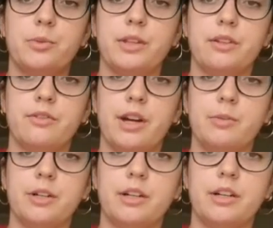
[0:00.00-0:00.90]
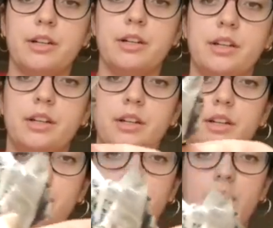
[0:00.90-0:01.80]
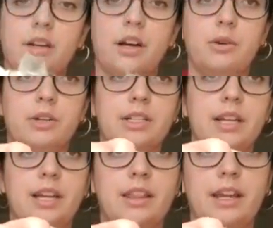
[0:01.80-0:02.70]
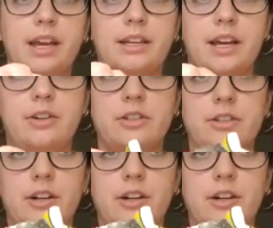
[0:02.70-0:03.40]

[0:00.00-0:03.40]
in the fabric. I want to take the end now and start